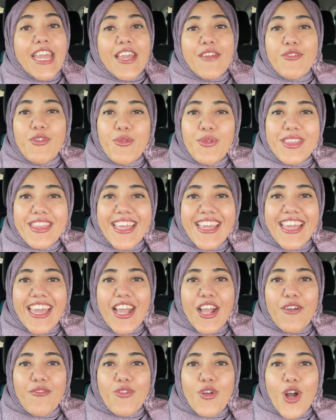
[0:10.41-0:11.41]
If you were
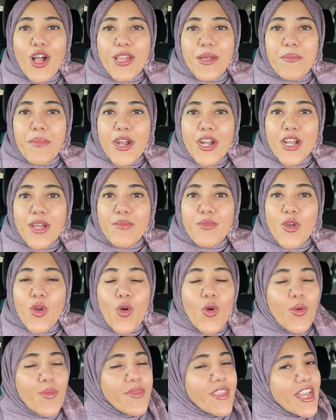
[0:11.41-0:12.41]
thinking of calling Markham your home,